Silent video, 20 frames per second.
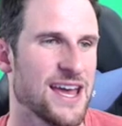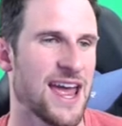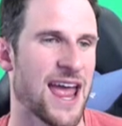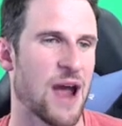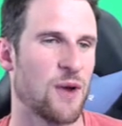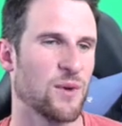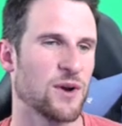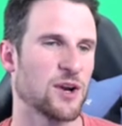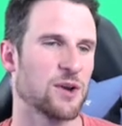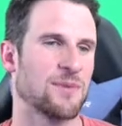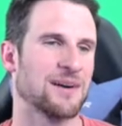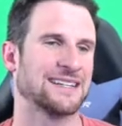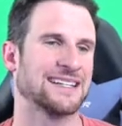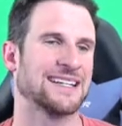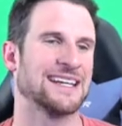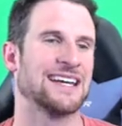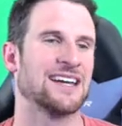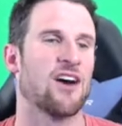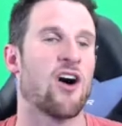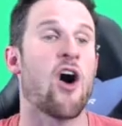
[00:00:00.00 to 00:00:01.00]
and we are about to
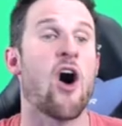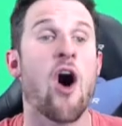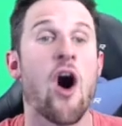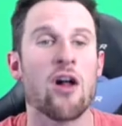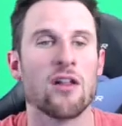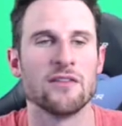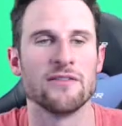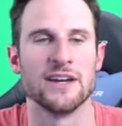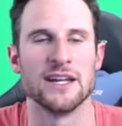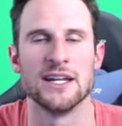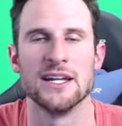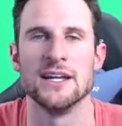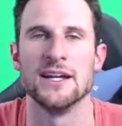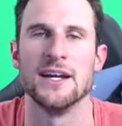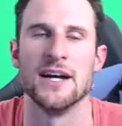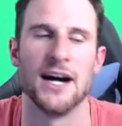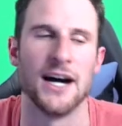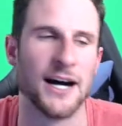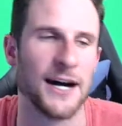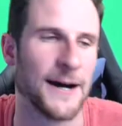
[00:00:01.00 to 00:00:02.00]
get all of it.
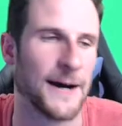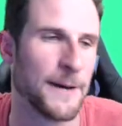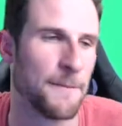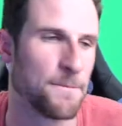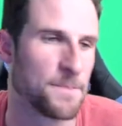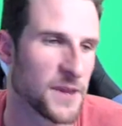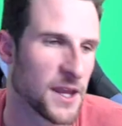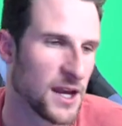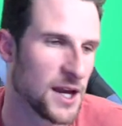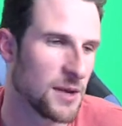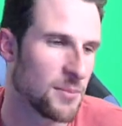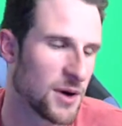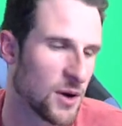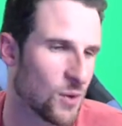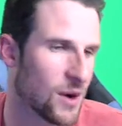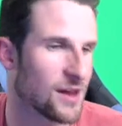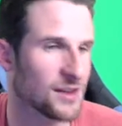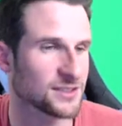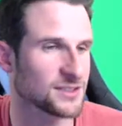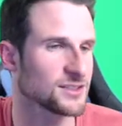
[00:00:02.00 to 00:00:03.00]
Um, but
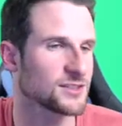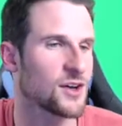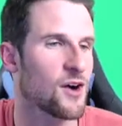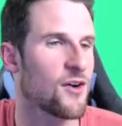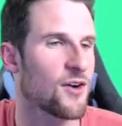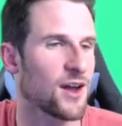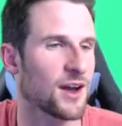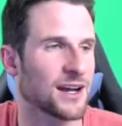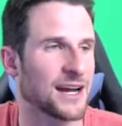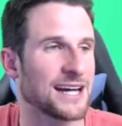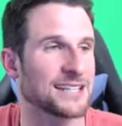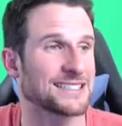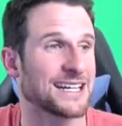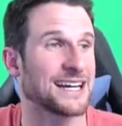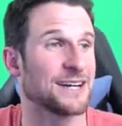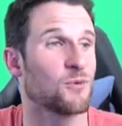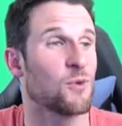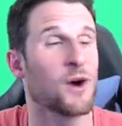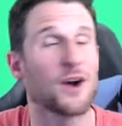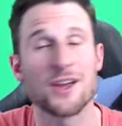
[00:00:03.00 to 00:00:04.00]
while this is going on, guys,
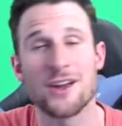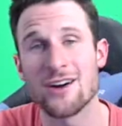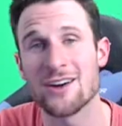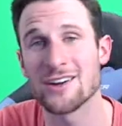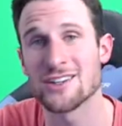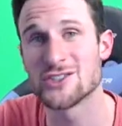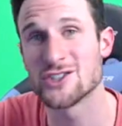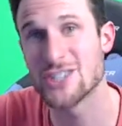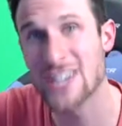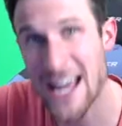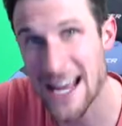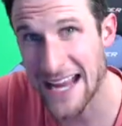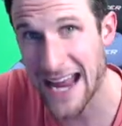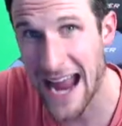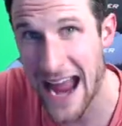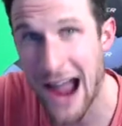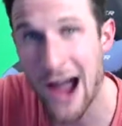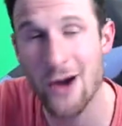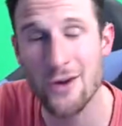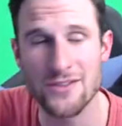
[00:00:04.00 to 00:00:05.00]
I want you all to check
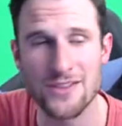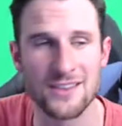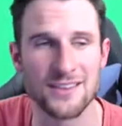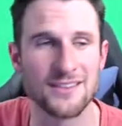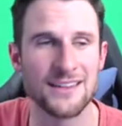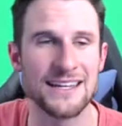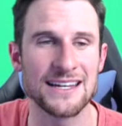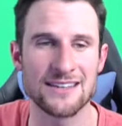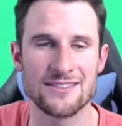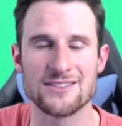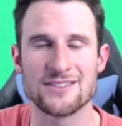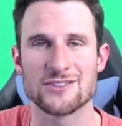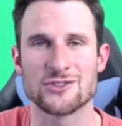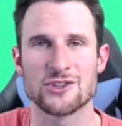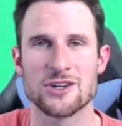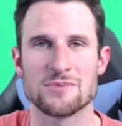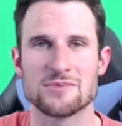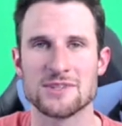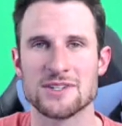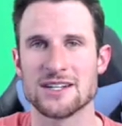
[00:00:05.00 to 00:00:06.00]
out the link in the
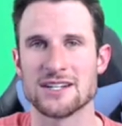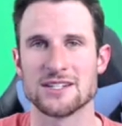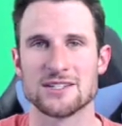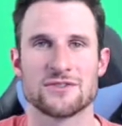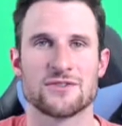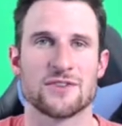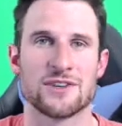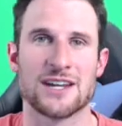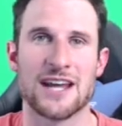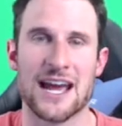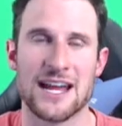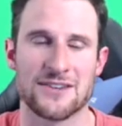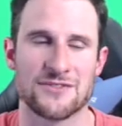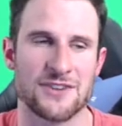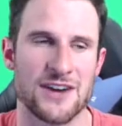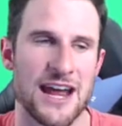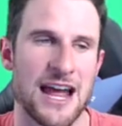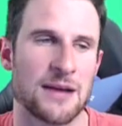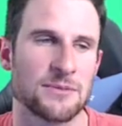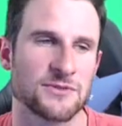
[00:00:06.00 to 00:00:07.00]
description. It is for Cash for
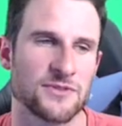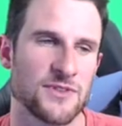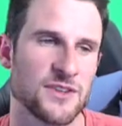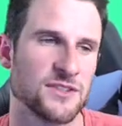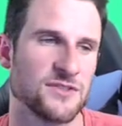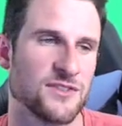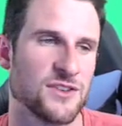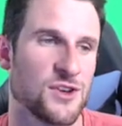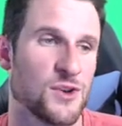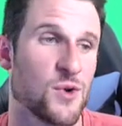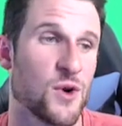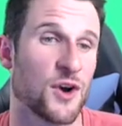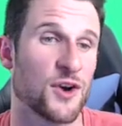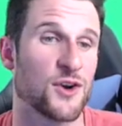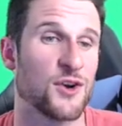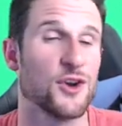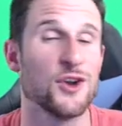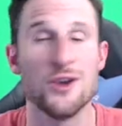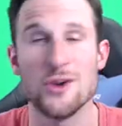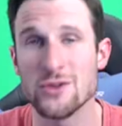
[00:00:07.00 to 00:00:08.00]
Apps. For those of you who are
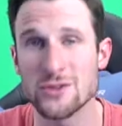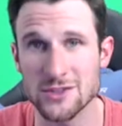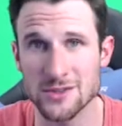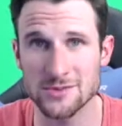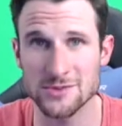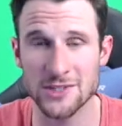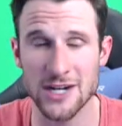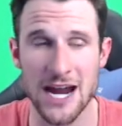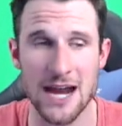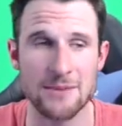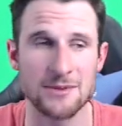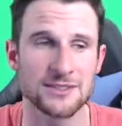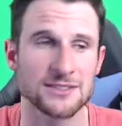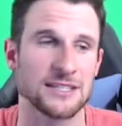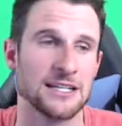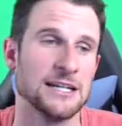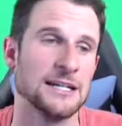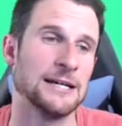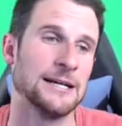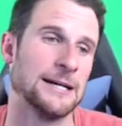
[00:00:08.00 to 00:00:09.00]
new subscribers,
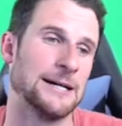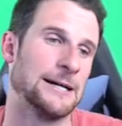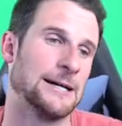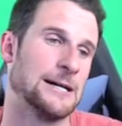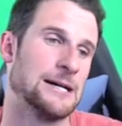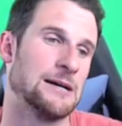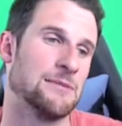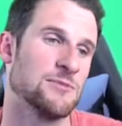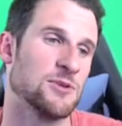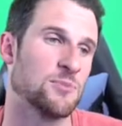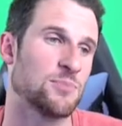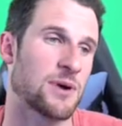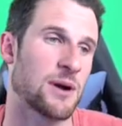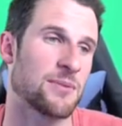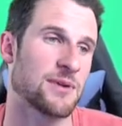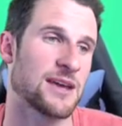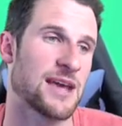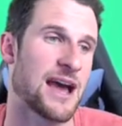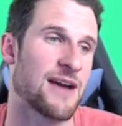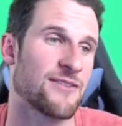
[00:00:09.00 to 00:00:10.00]
um, you
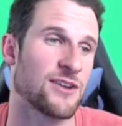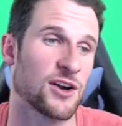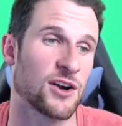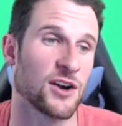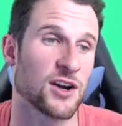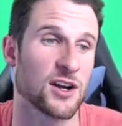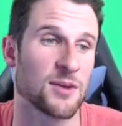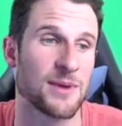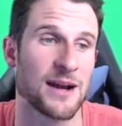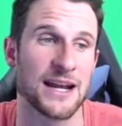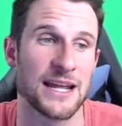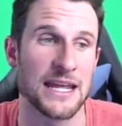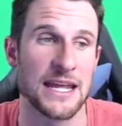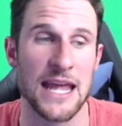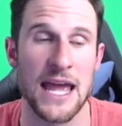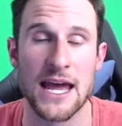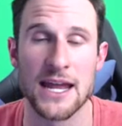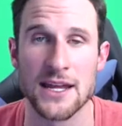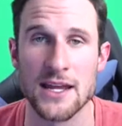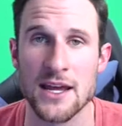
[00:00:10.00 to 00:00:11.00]
probably haven't heard about it
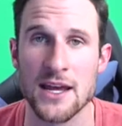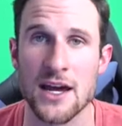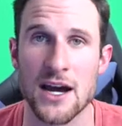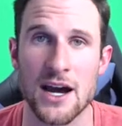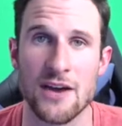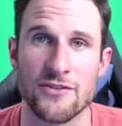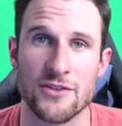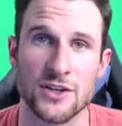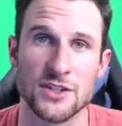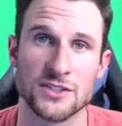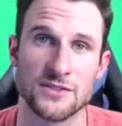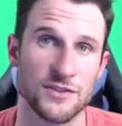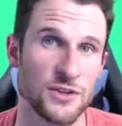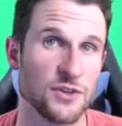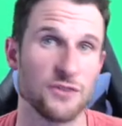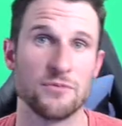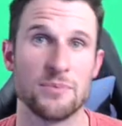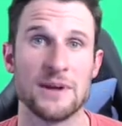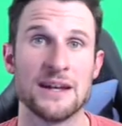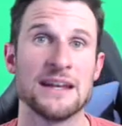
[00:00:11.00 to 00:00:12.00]
yet. Uh, for those of you
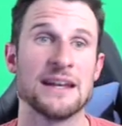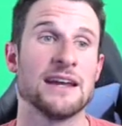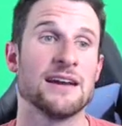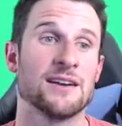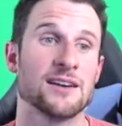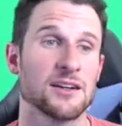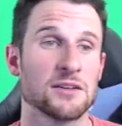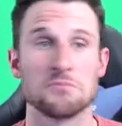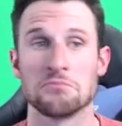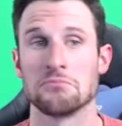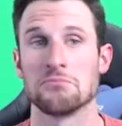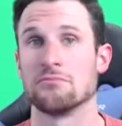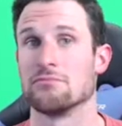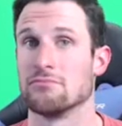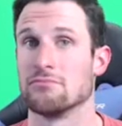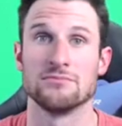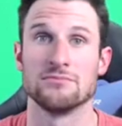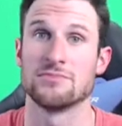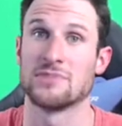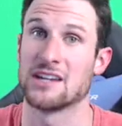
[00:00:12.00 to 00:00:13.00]
who have been here,
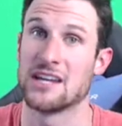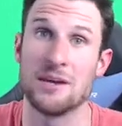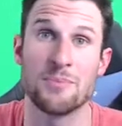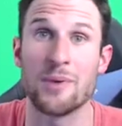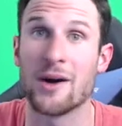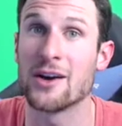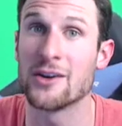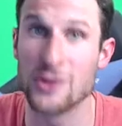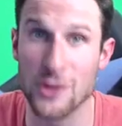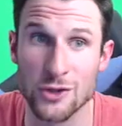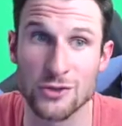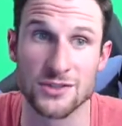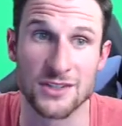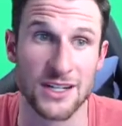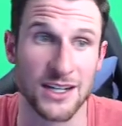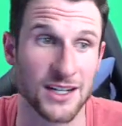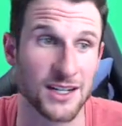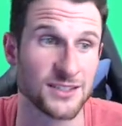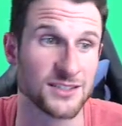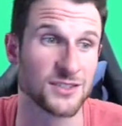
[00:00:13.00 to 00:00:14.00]
keep on using
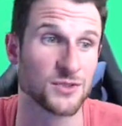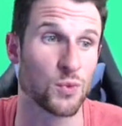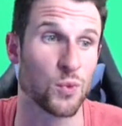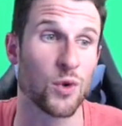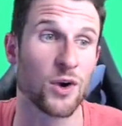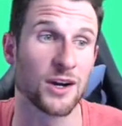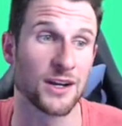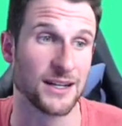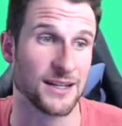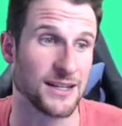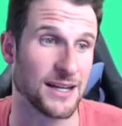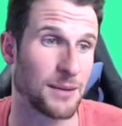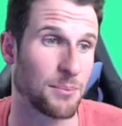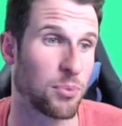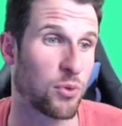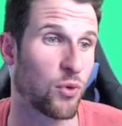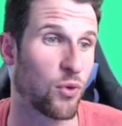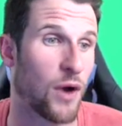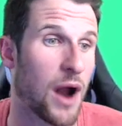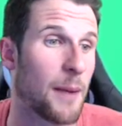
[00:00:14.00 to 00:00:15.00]
it because it's working. I
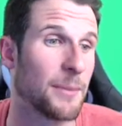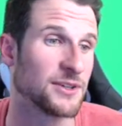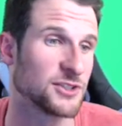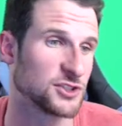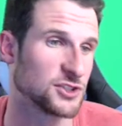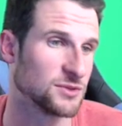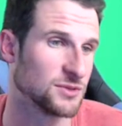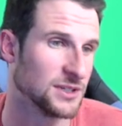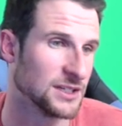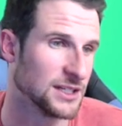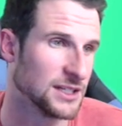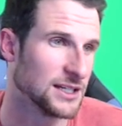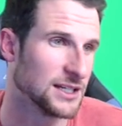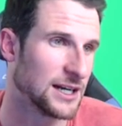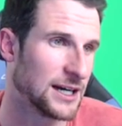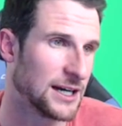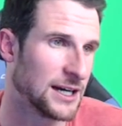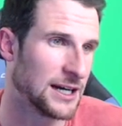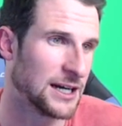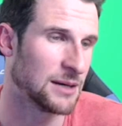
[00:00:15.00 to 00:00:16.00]
promise you.
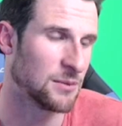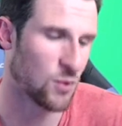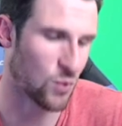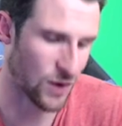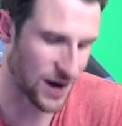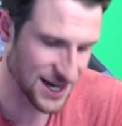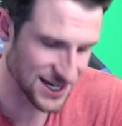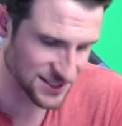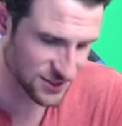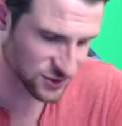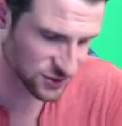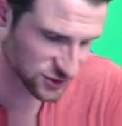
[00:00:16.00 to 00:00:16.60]
Um, why is there